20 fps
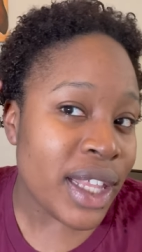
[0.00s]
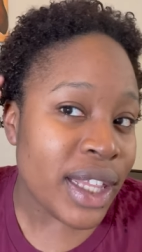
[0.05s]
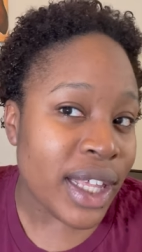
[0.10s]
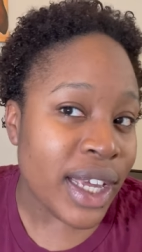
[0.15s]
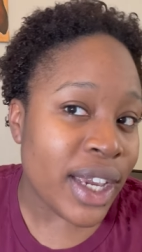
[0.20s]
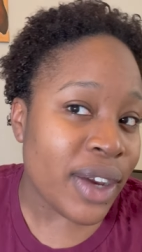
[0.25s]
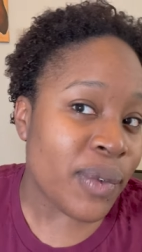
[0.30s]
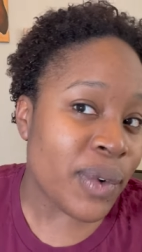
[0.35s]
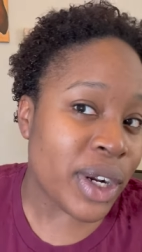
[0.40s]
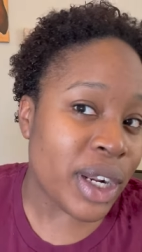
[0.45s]

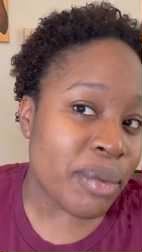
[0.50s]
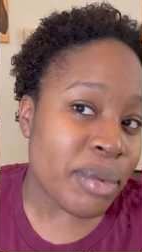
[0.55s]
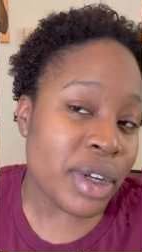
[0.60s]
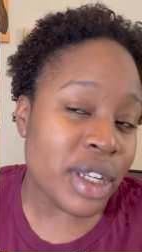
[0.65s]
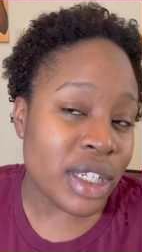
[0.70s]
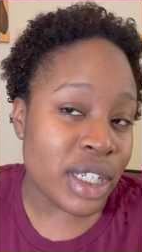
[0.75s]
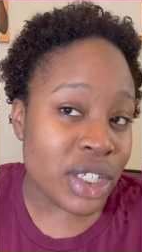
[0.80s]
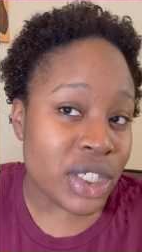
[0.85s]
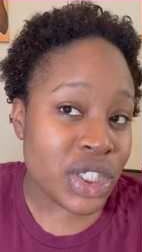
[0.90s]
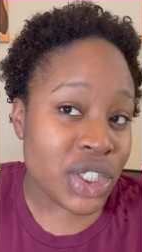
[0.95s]
like when I'm
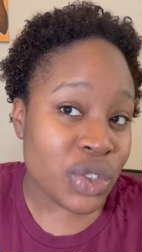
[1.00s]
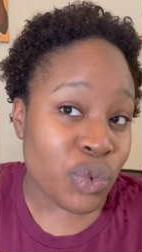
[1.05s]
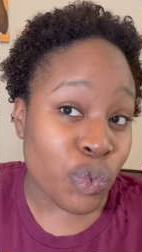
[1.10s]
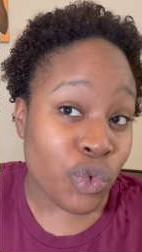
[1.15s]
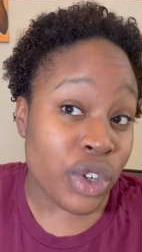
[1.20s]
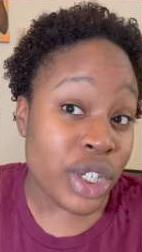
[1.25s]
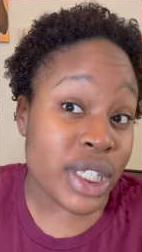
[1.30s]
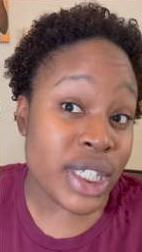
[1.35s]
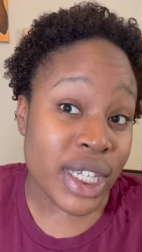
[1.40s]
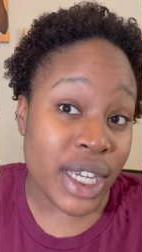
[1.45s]

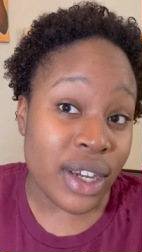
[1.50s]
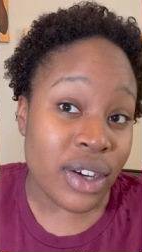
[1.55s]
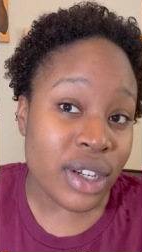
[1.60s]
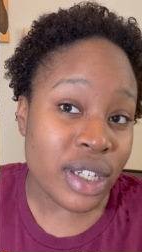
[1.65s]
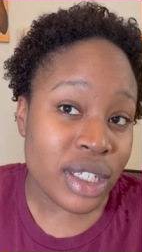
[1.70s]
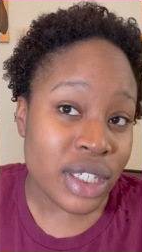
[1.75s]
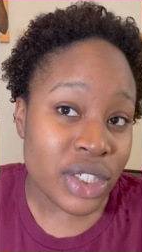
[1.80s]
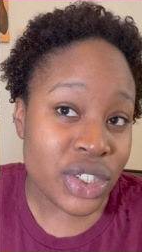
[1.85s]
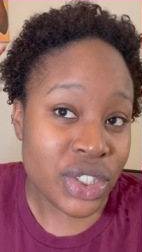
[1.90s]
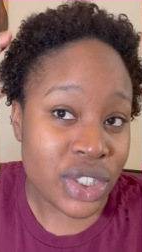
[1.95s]
rinsing out
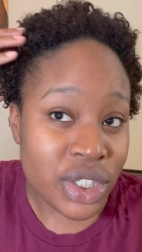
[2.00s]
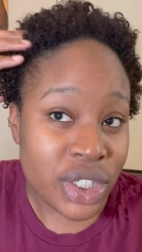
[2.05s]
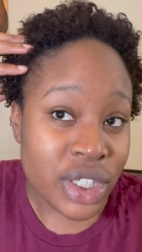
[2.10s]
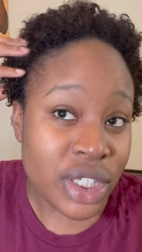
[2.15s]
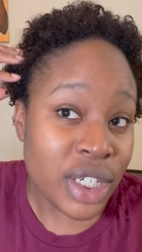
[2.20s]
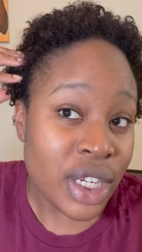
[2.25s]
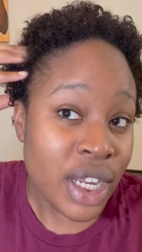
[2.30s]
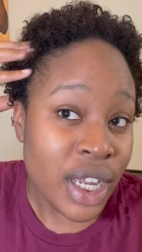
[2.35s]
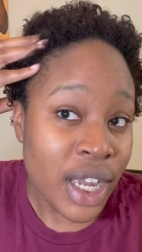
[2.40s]
conditioner,